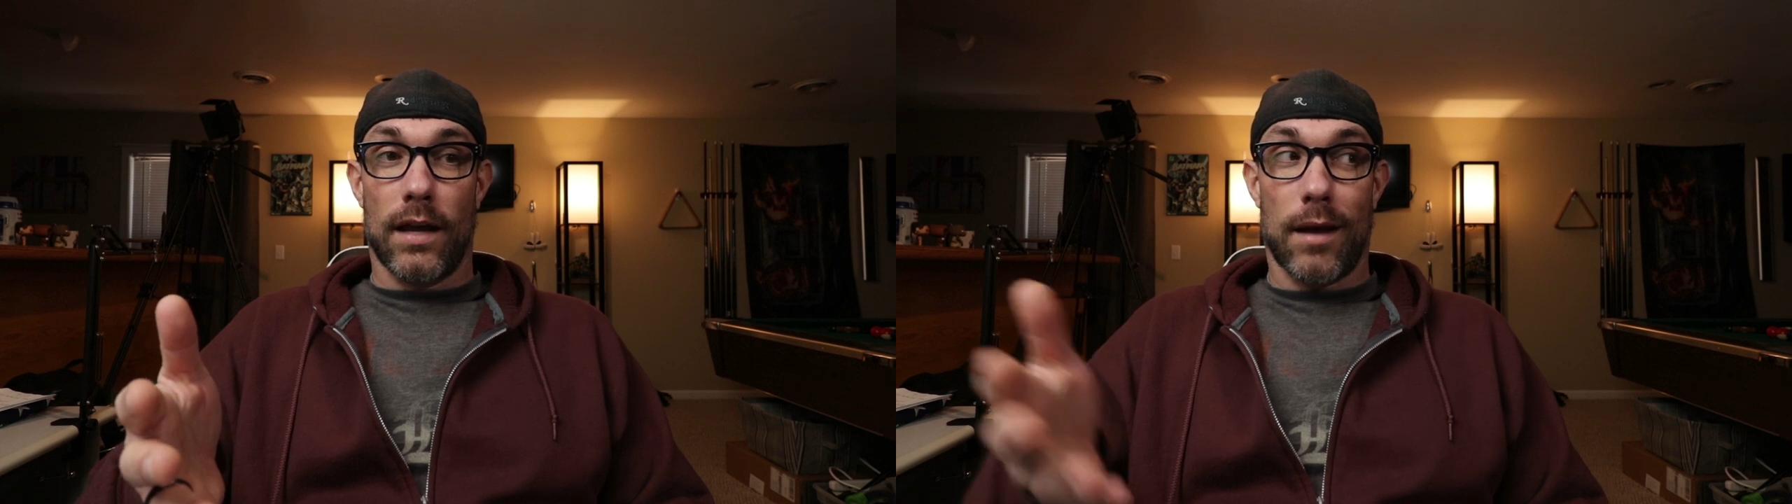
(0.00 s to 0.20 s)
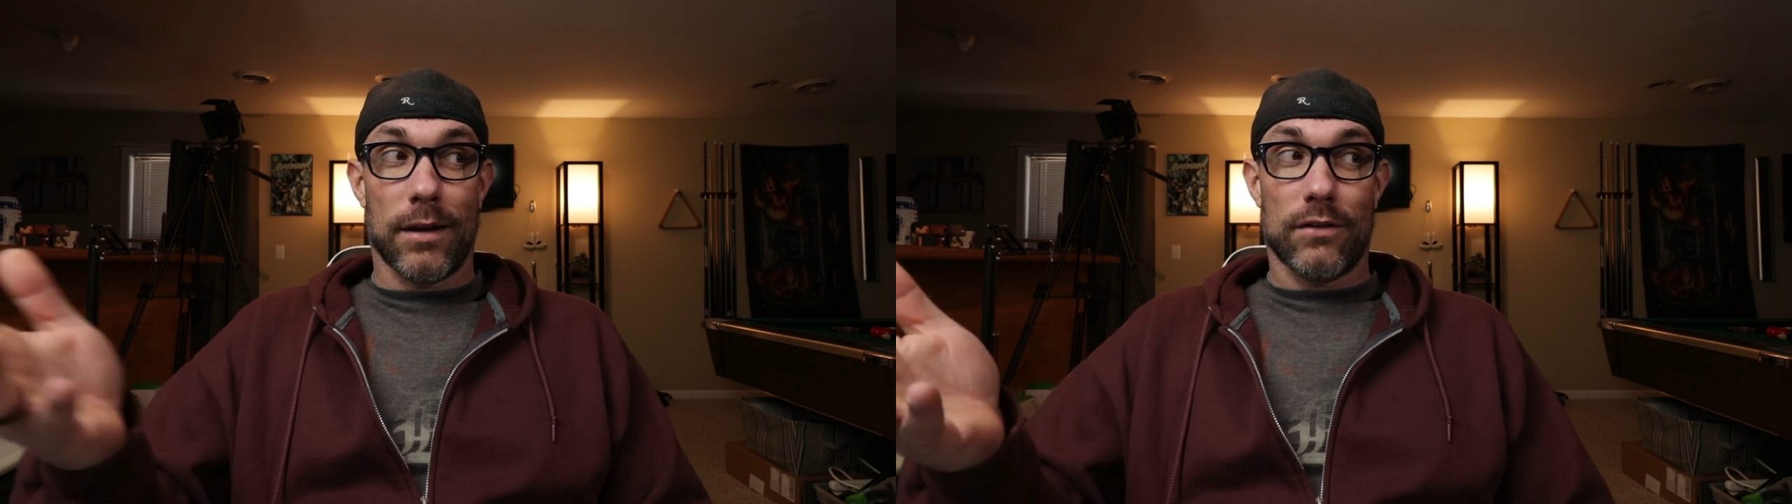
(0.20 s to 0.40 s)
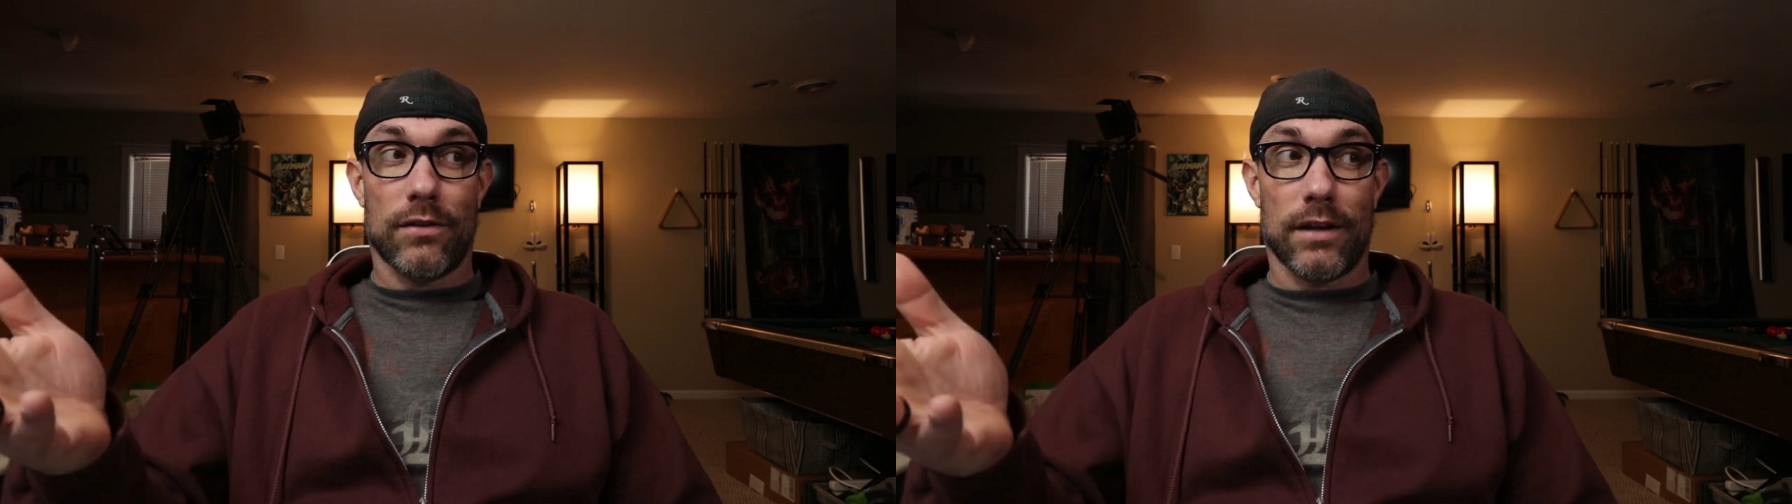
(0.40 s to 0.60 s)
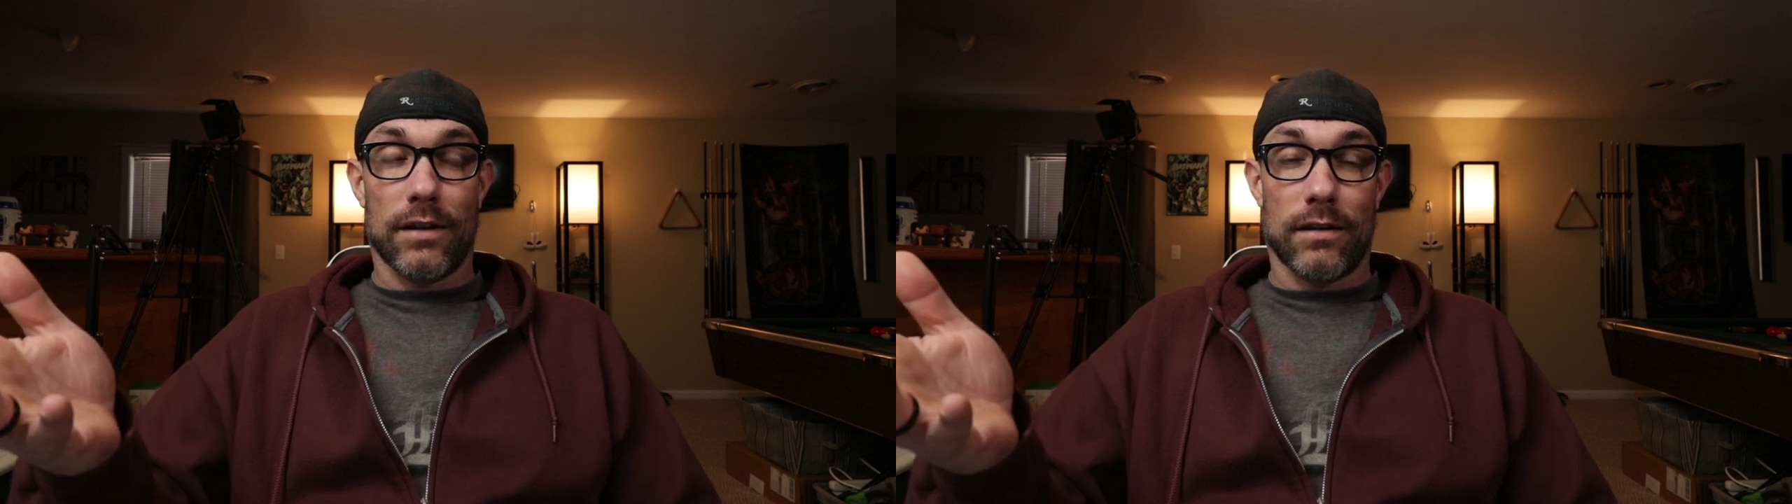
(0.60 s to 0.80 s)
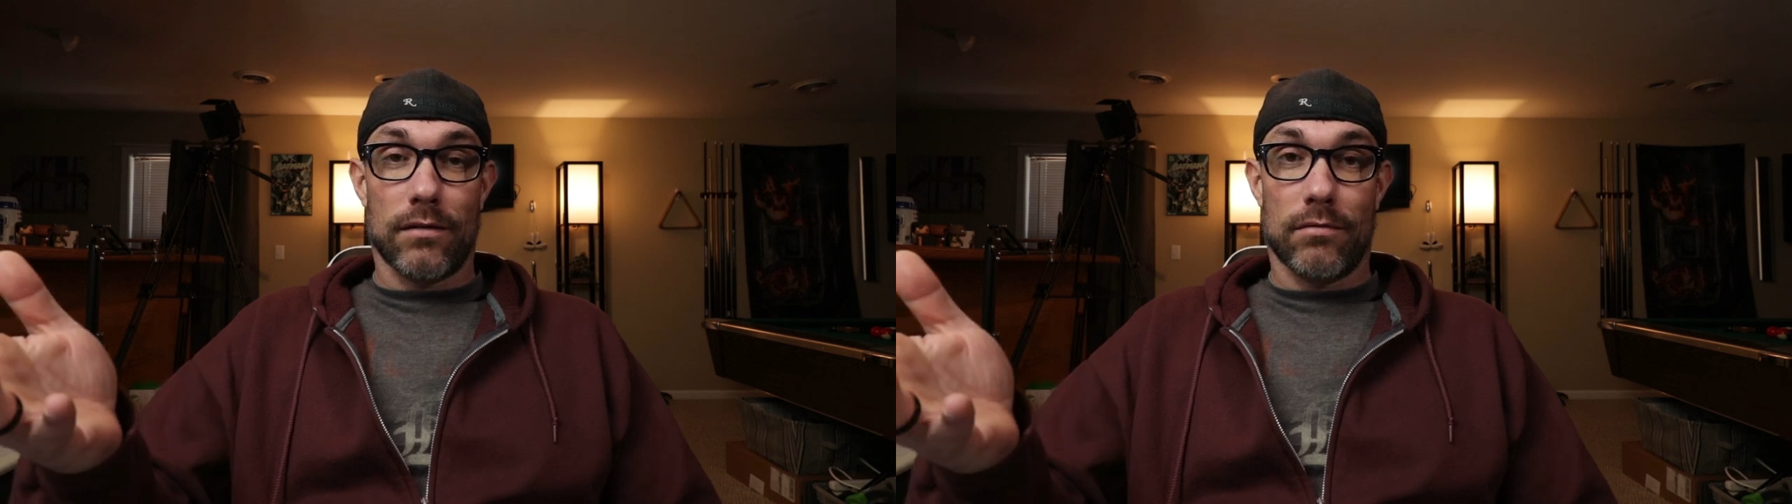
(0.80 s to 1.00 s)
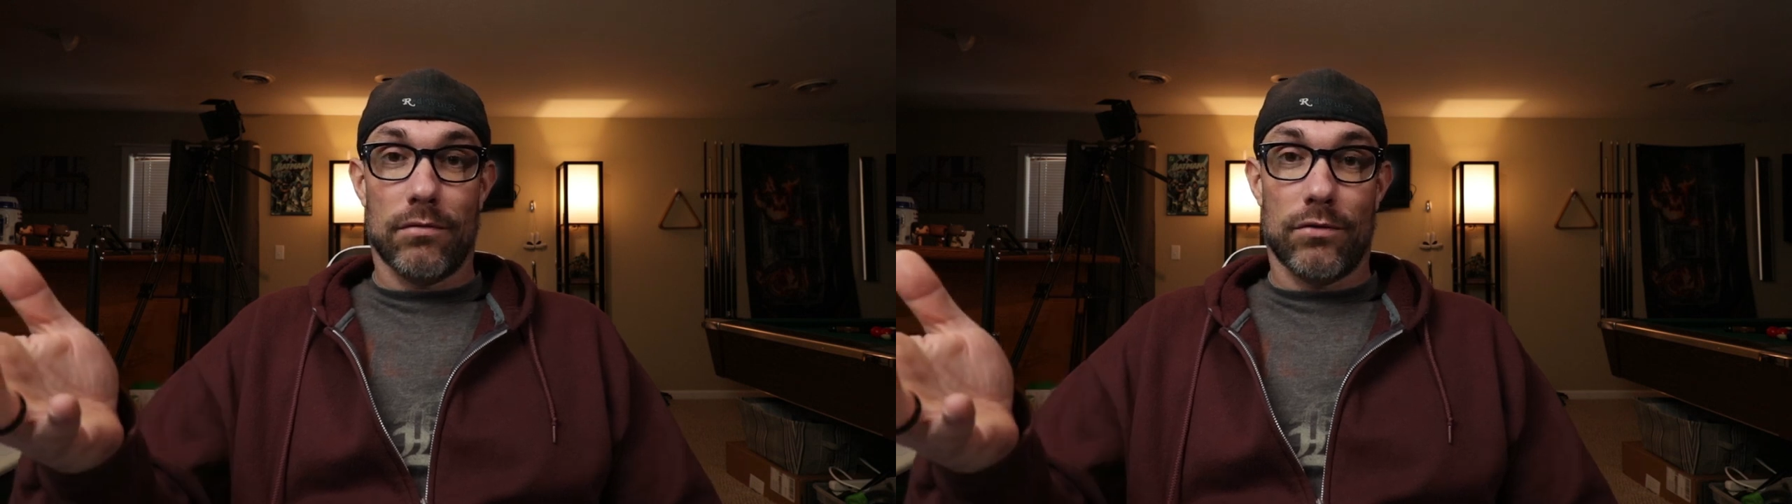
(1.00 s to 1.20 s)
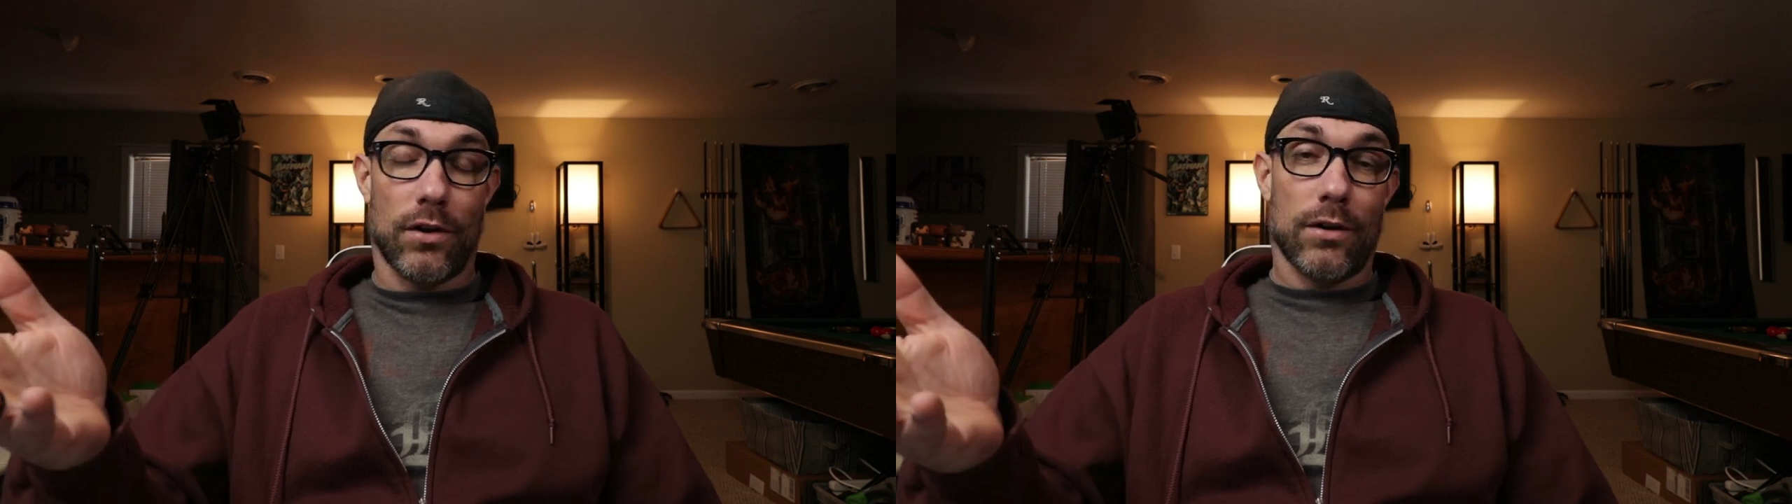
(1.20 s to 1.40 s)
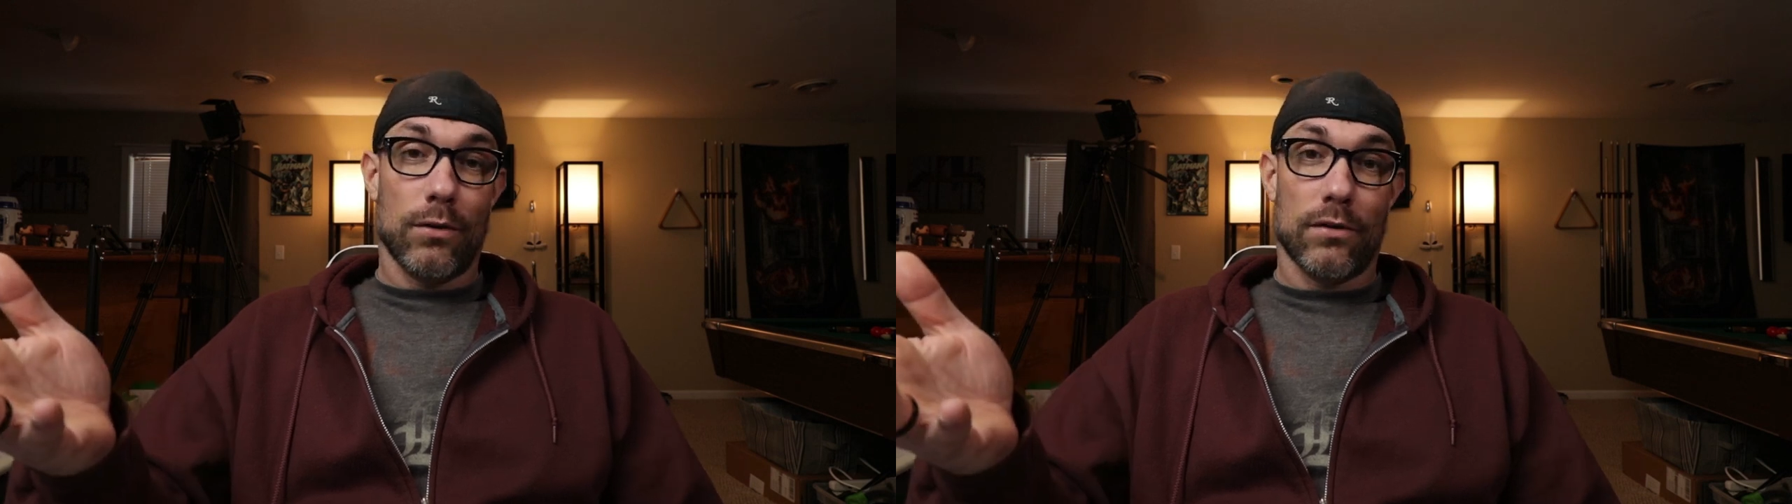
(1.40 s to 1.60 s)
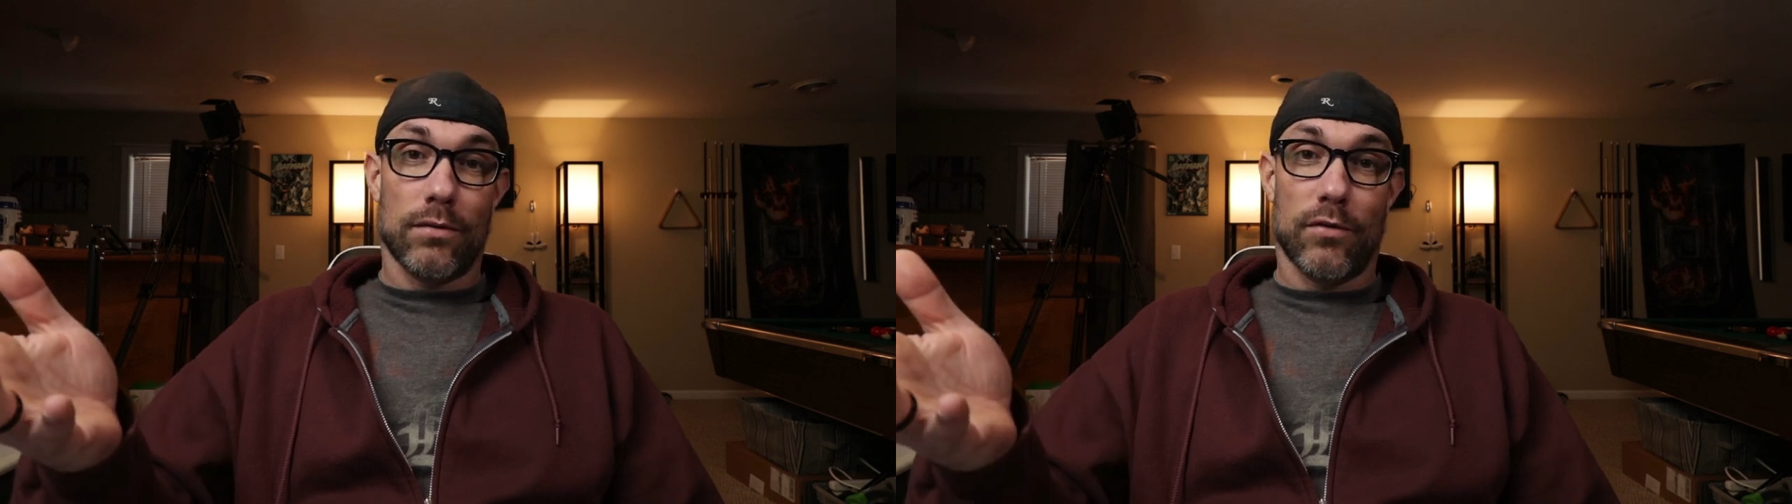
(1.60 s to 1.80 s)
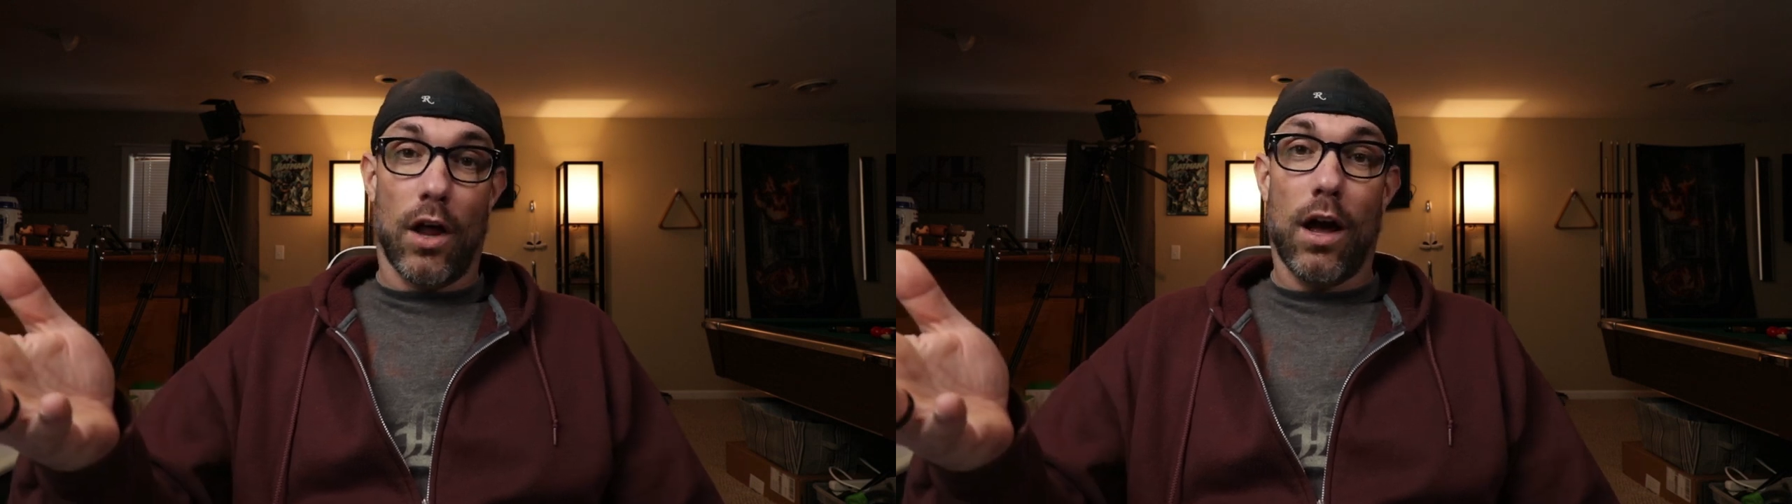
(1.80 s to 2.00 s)
I'm actually going to start doing
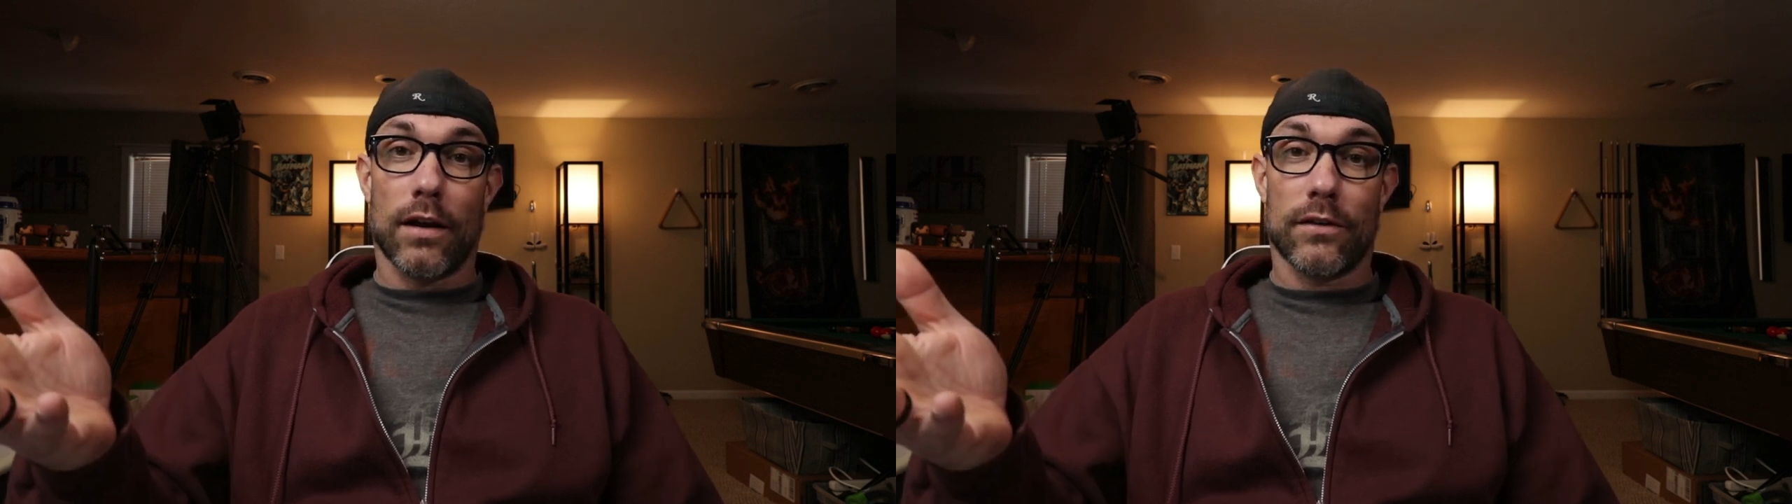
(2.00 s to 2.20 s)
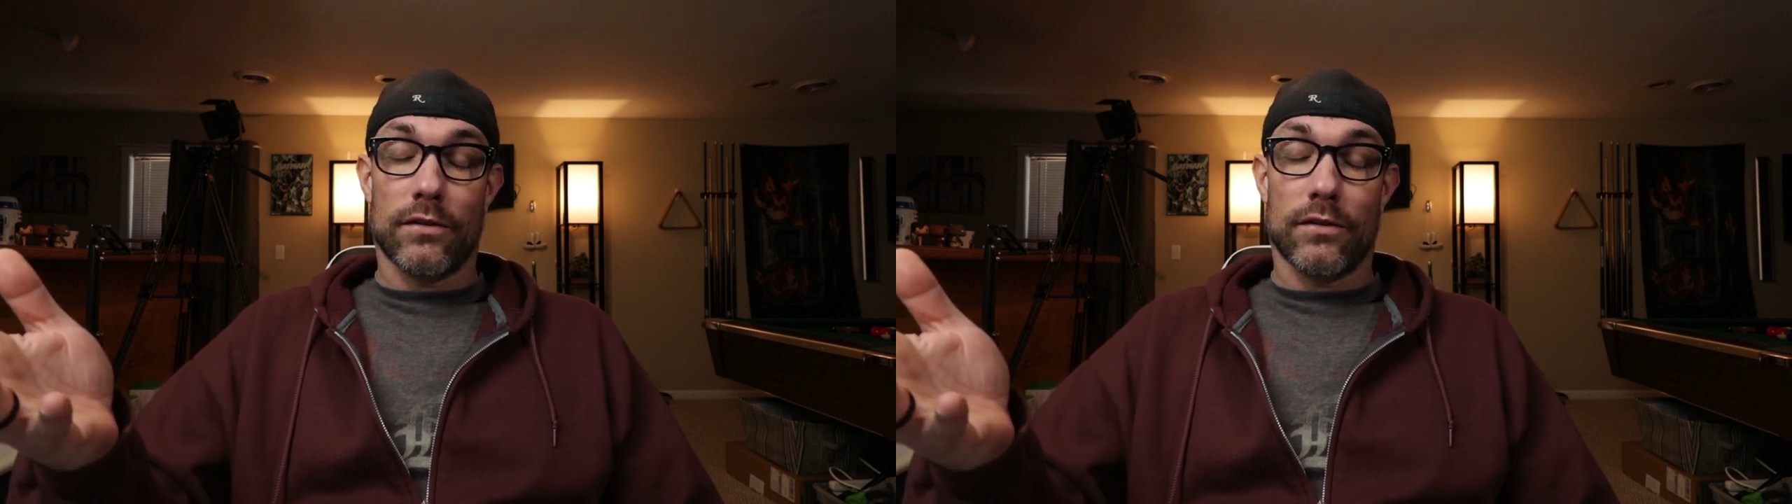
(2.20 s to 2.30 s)
some vlogs.